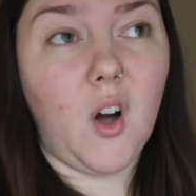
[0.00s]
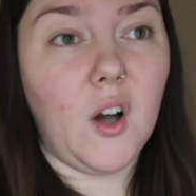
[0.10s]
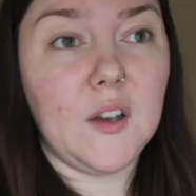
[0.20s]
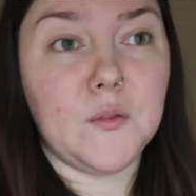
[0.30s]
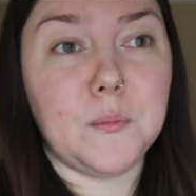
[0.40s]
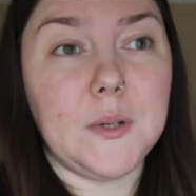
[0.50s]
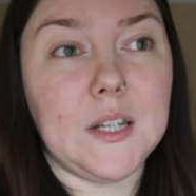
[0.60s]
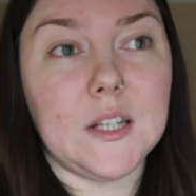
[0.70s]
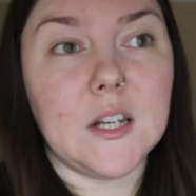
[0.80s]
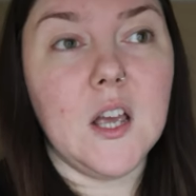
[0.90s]
I haven't
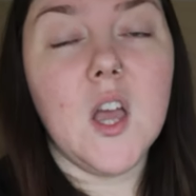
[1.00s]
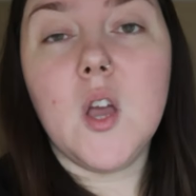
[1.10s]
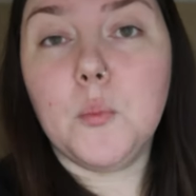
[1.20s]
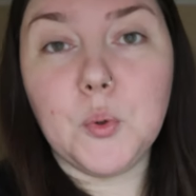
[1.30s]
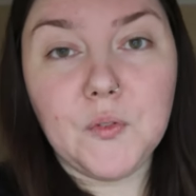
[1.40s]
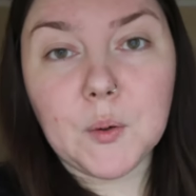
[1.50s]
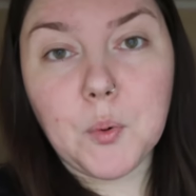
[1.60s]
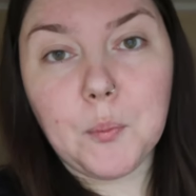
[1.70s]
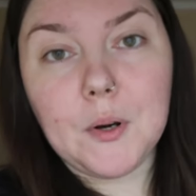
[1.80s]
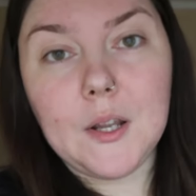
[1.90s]
been moving
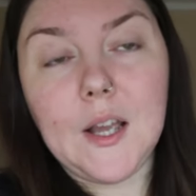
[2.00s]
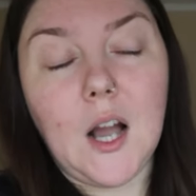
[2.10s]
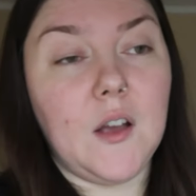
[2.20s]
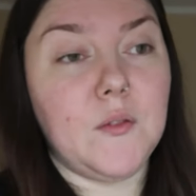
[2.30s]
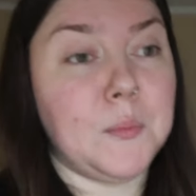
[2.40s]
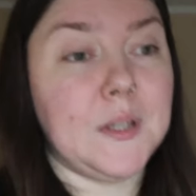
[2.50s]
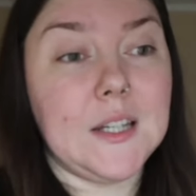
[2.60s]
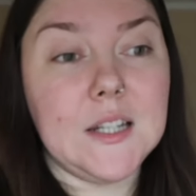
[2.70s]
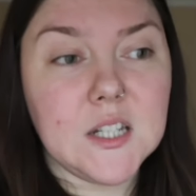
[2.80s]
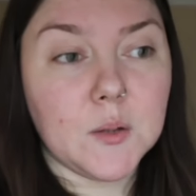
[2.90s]
properly, I haven't been
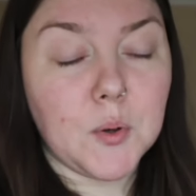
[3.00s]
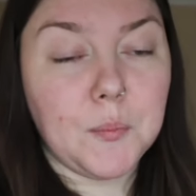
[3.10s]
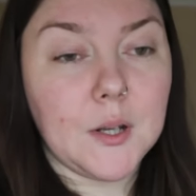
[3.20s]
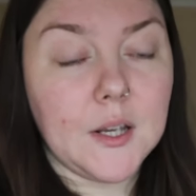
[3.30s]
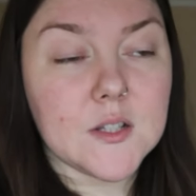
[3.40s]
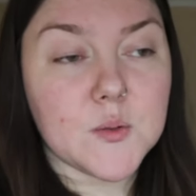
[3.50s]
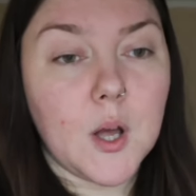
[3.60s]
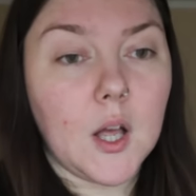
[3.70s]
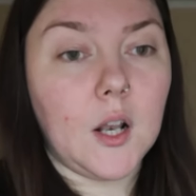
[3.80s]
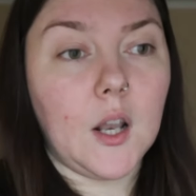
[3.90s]
eating properly as
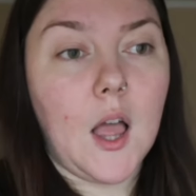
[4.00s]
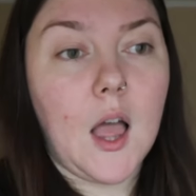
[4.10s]
well,